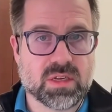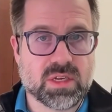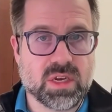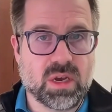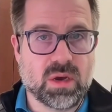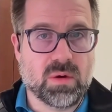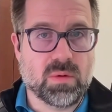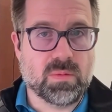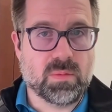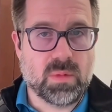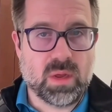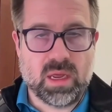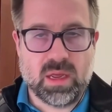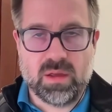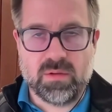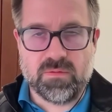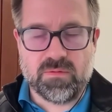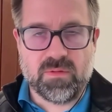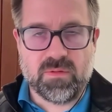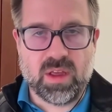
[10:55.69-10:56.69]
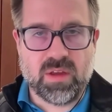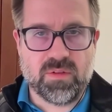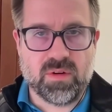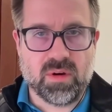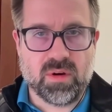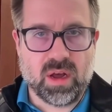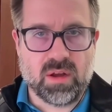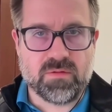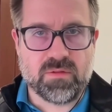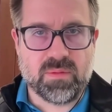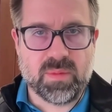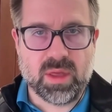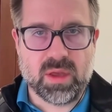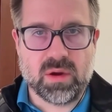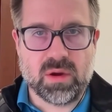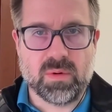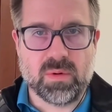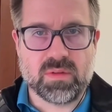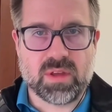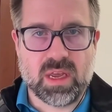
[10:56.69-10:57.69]
So if you're not
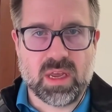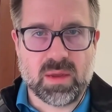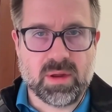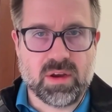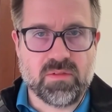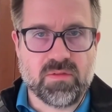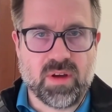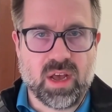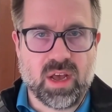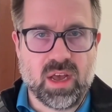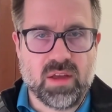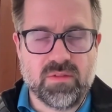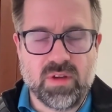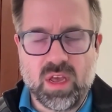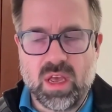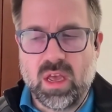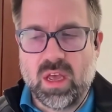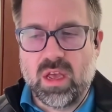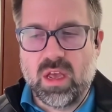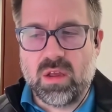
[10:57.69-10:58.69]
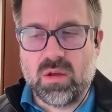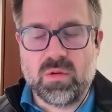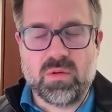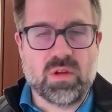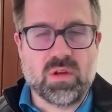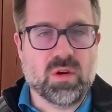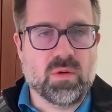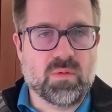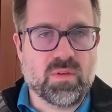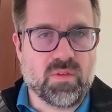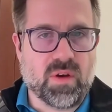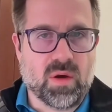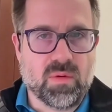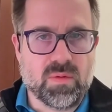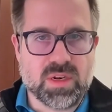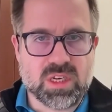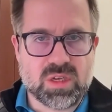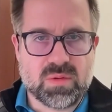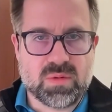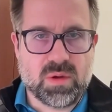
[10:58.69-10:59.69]
familiar with Geekbench 5, you know,
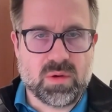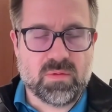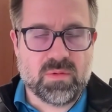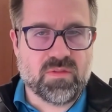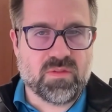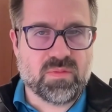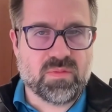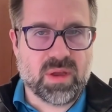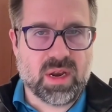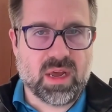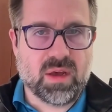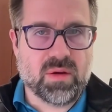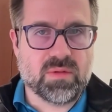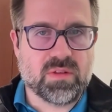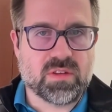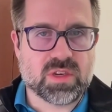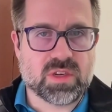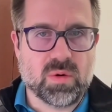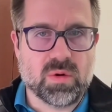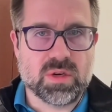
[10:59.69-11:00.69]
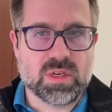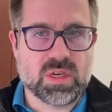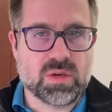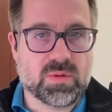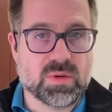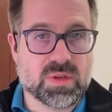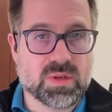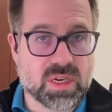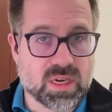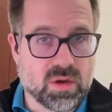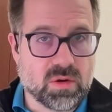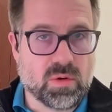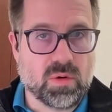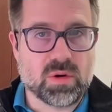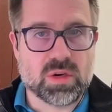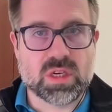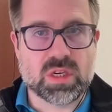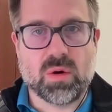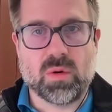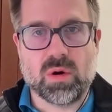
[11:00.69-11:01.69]
we've split out the scores into a single
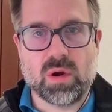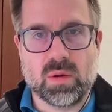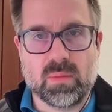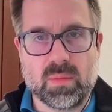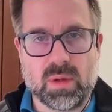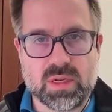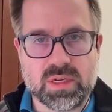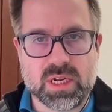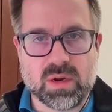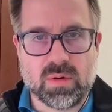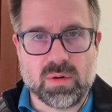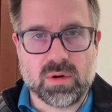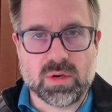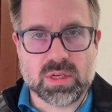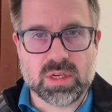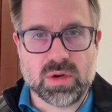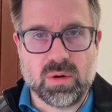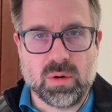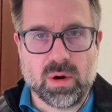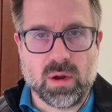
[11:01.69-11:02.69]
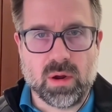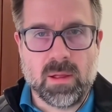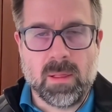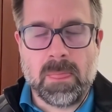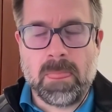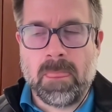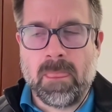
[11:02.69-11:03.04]
core score and a multi-core score.